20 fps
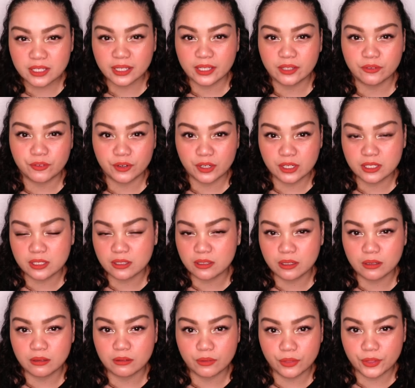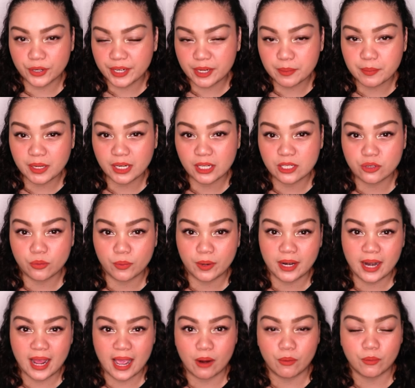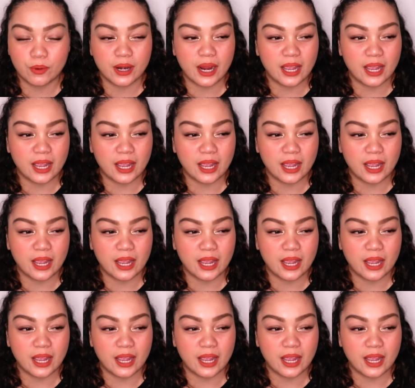like the first 30 minutes or 1 hour,